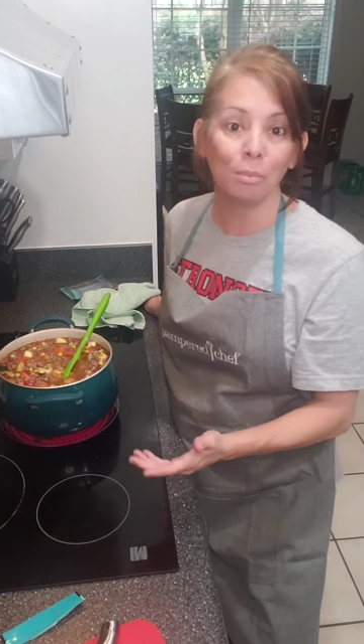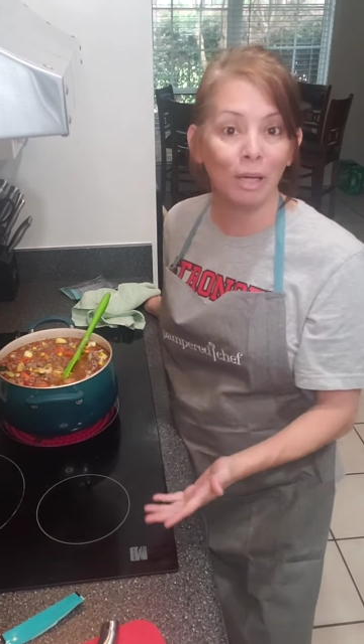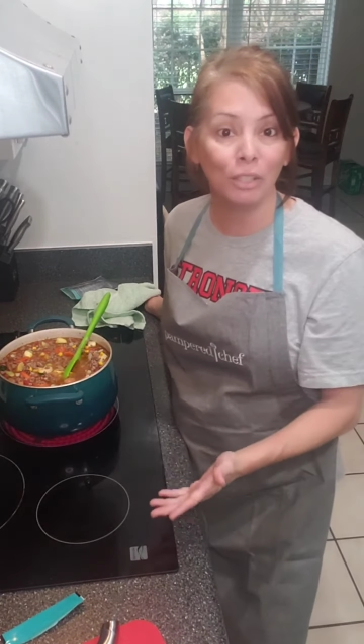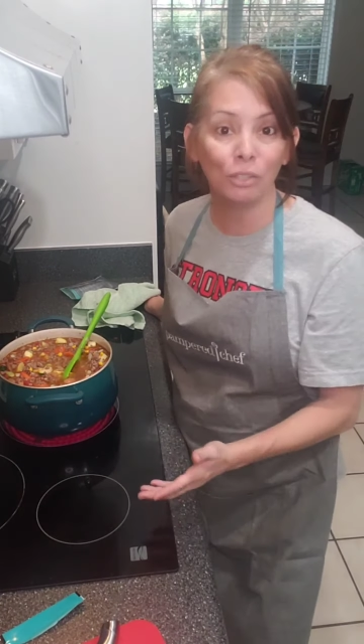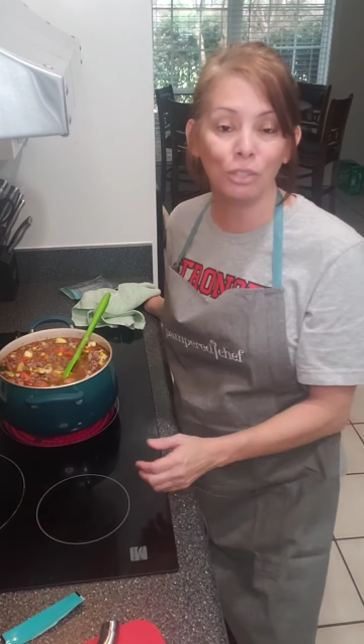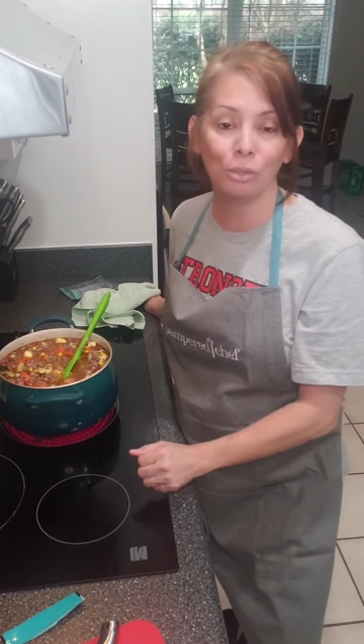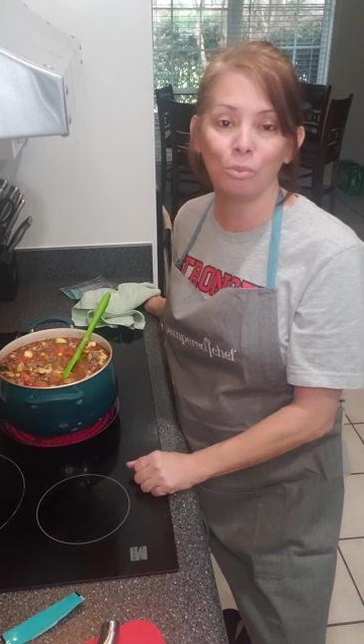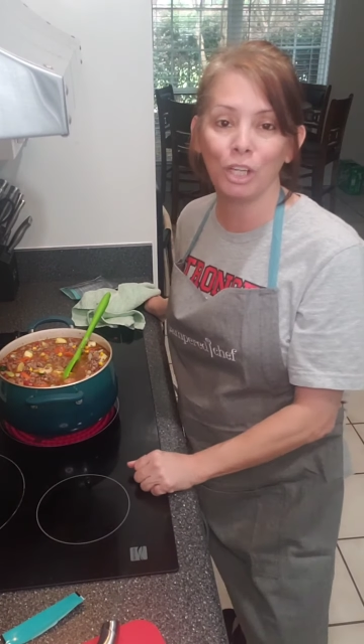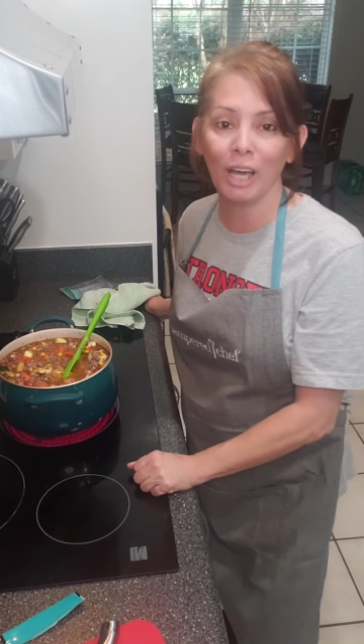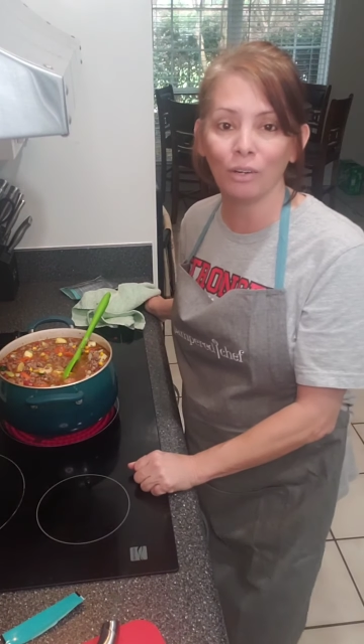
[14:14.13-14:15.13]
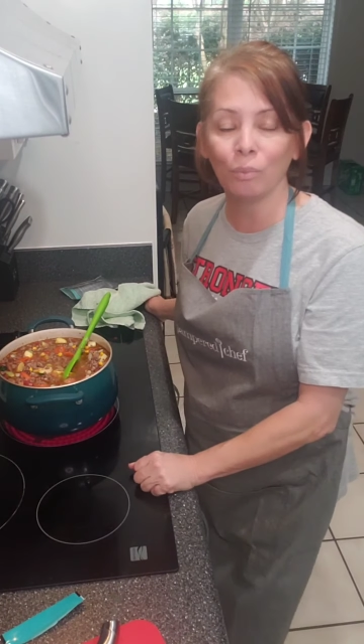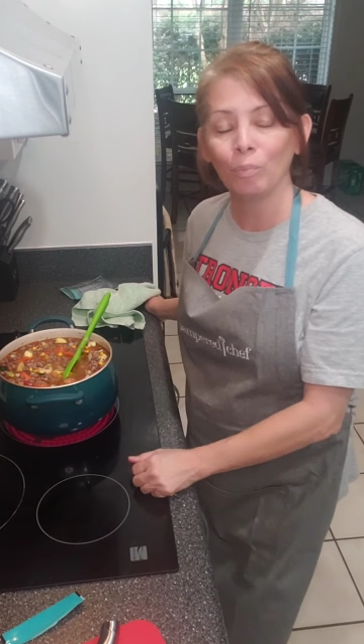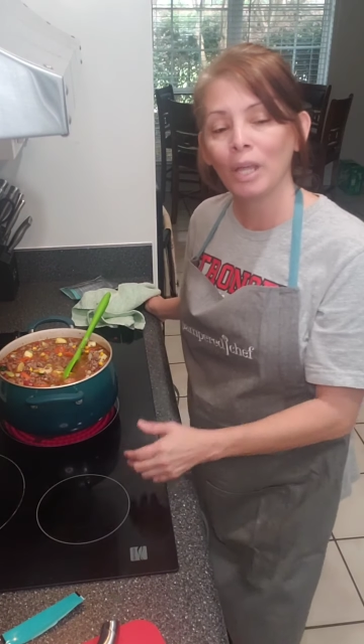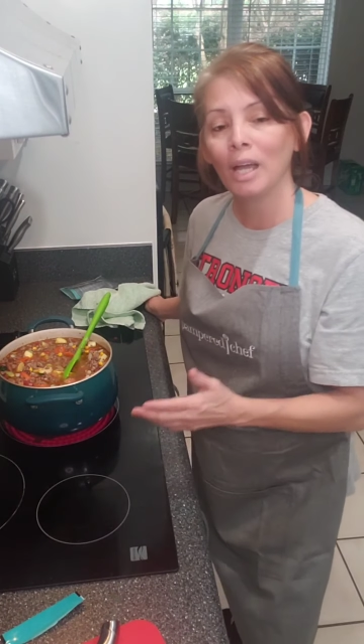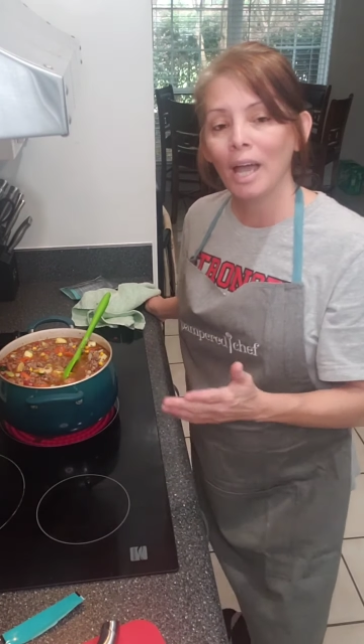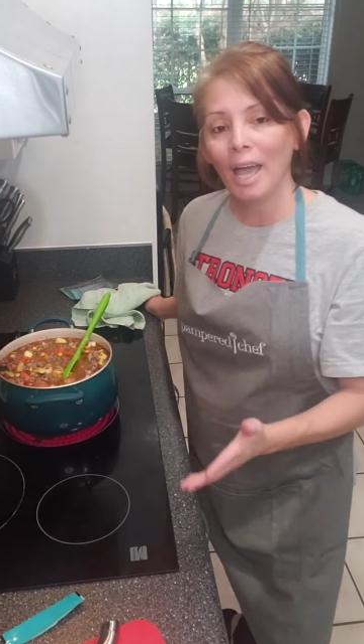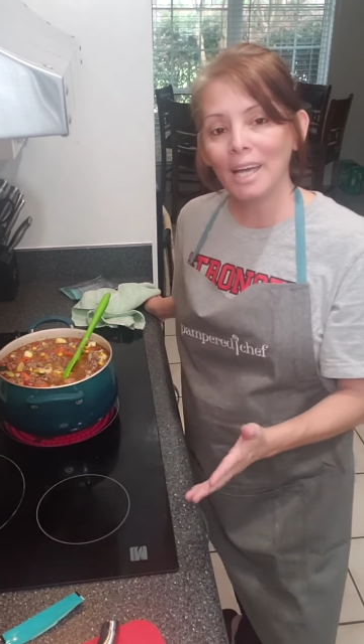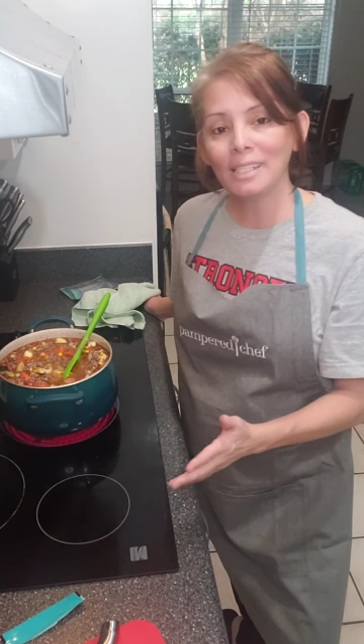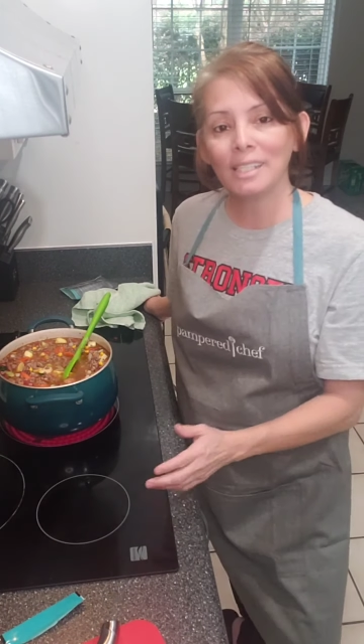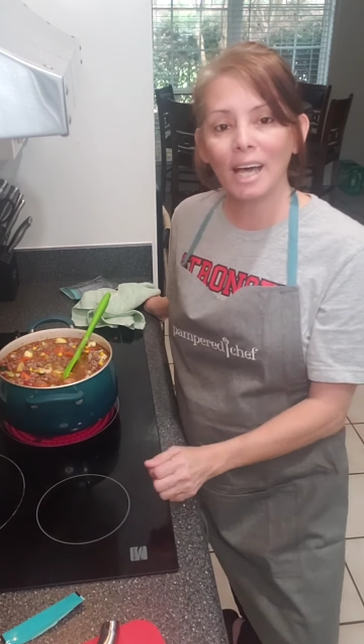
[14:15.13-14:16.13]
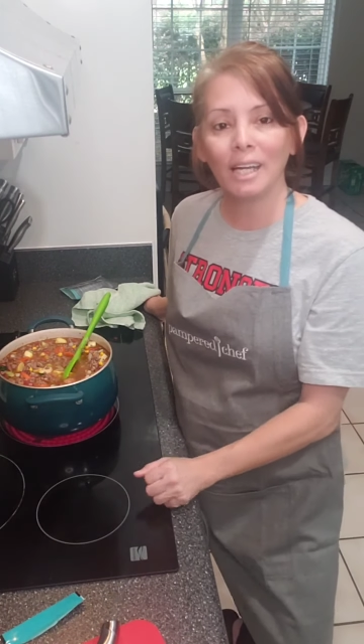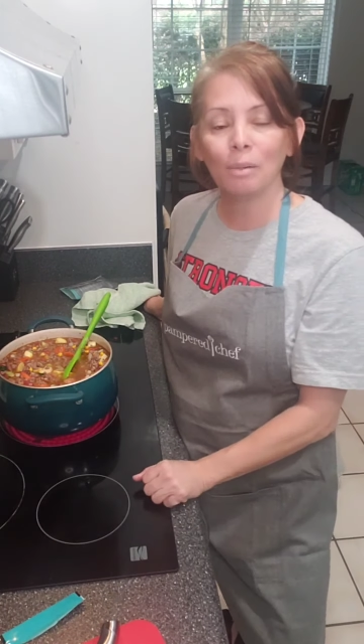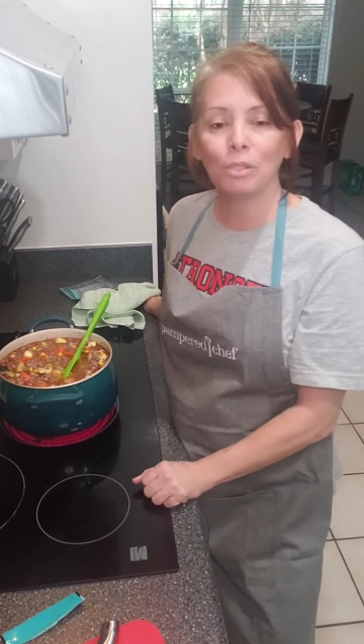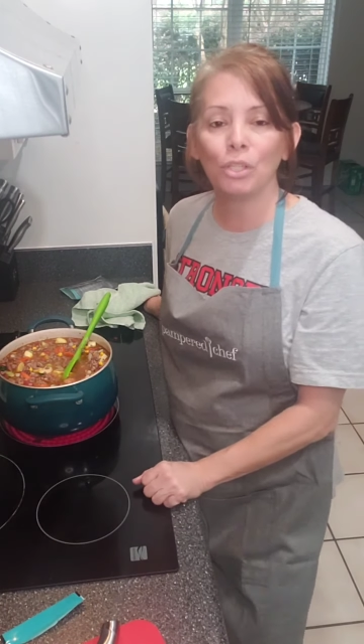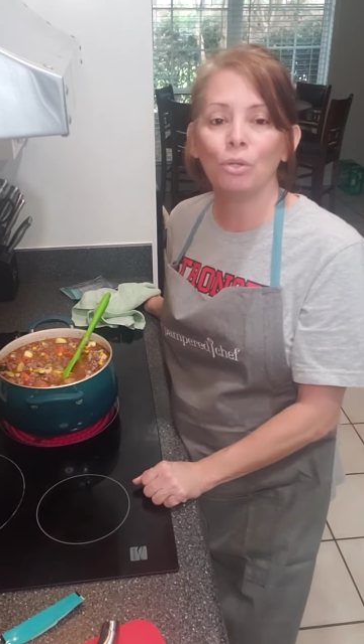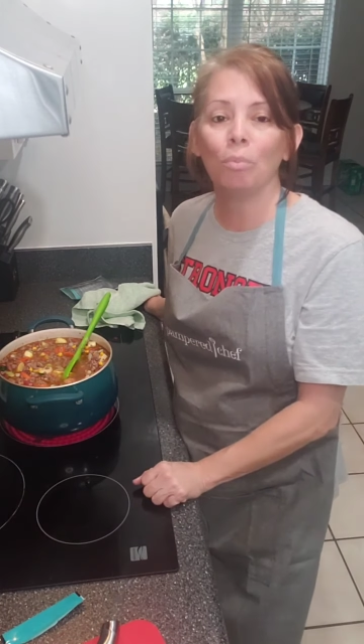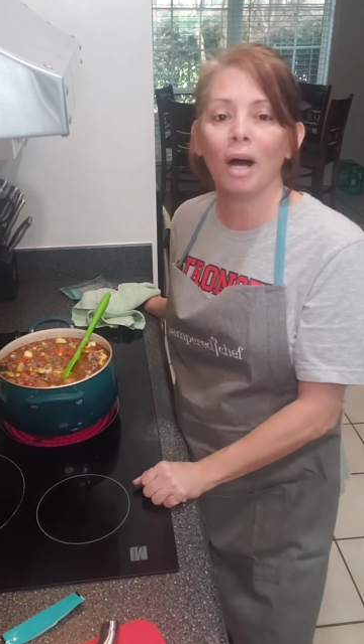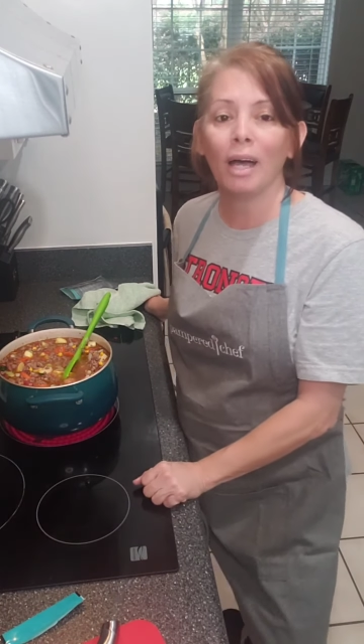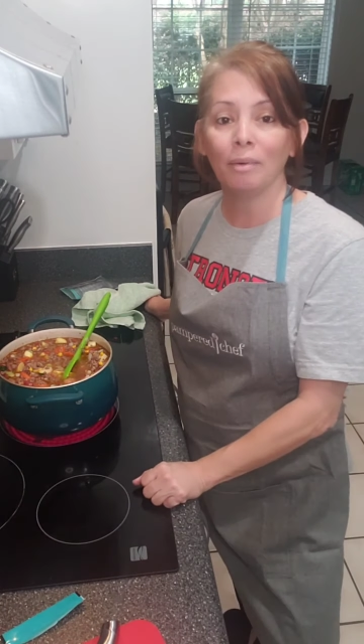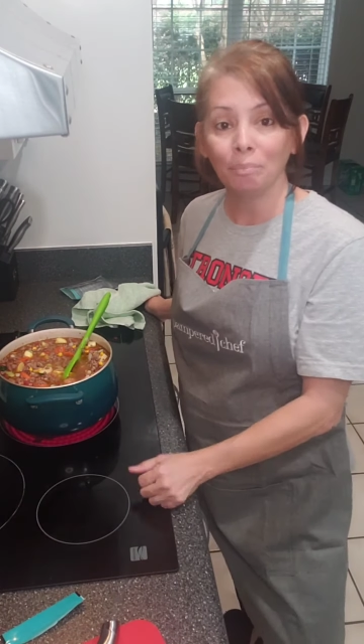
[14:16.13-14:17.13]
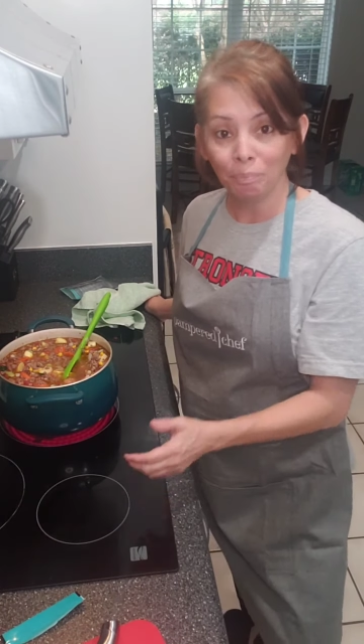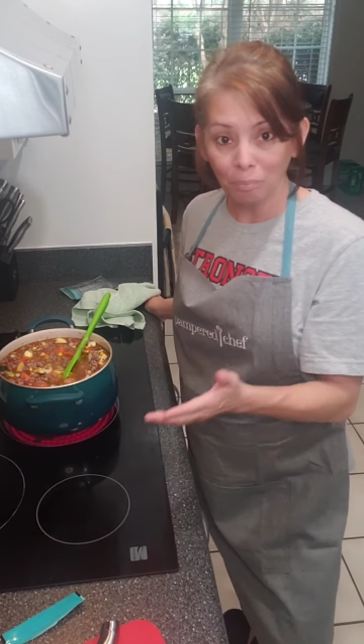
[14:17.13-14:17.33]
to my YouTube channel and sign up to my